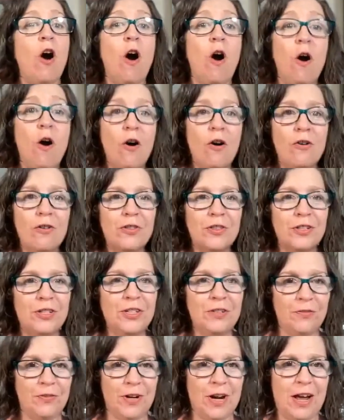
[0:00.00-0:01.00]
all the
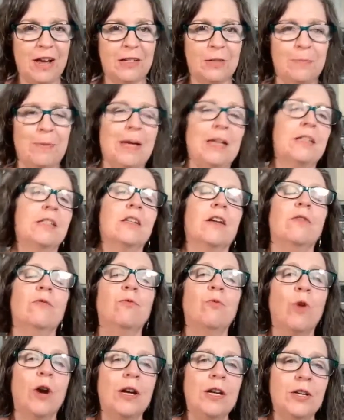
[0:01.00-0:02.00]
different aspects of
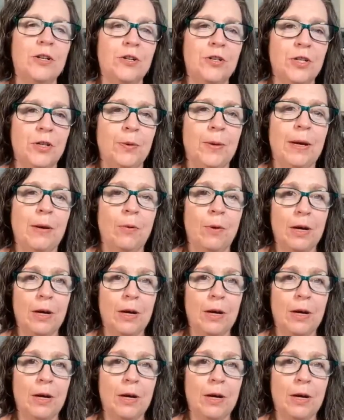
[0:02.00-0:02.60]
what you're doing,